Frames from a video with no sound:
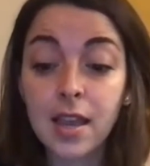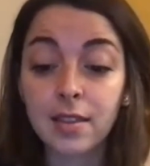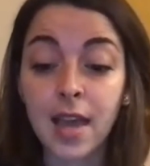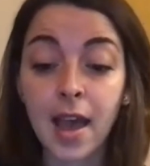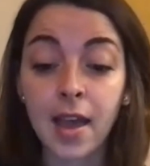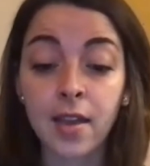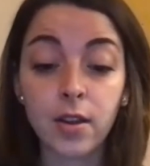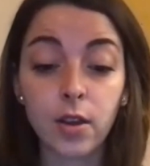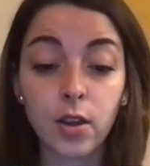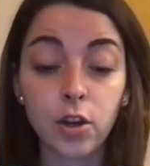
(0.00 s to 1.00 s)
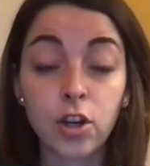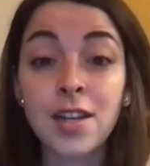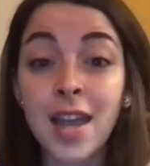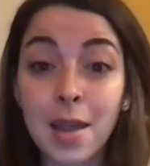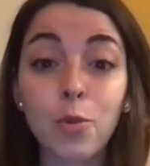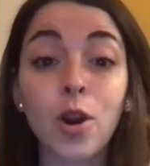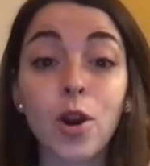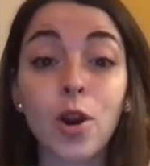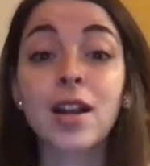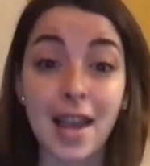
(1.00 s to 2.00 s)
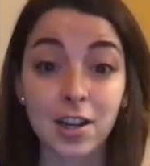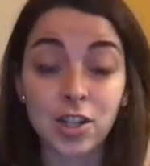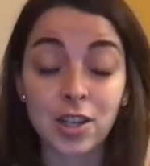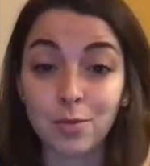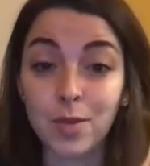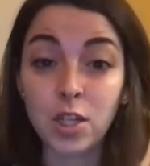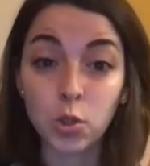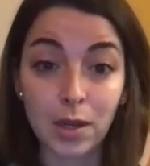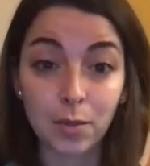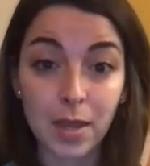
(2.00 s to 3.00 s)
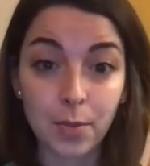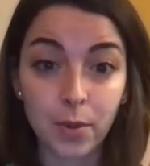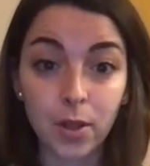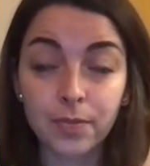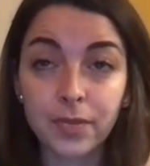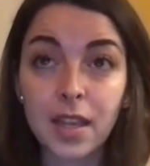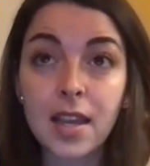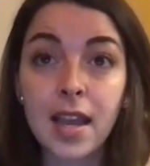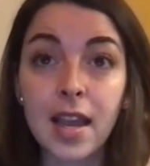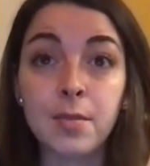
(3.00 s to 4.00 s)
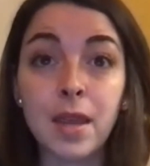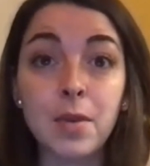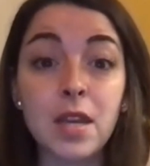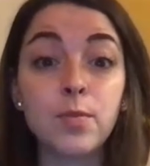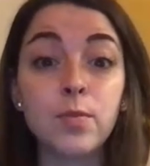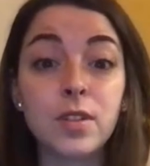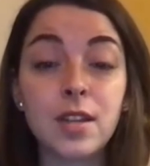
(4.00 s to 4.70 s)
that create more connection between people and maybe